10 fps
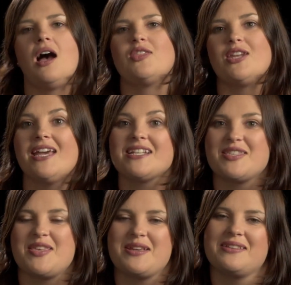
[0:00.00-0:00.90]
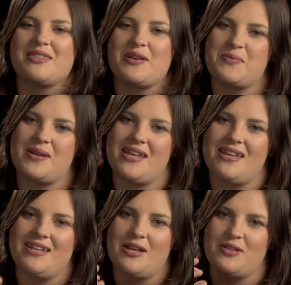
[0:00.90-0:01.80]
The next thing that
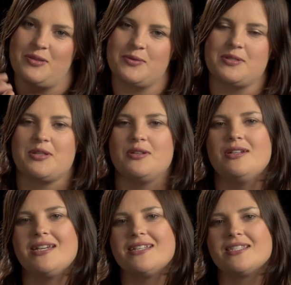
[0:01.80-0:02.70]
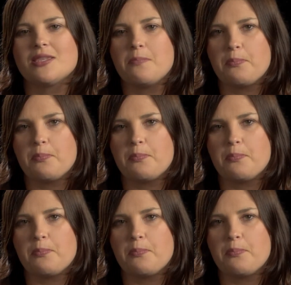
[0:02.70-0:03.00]
we look to is the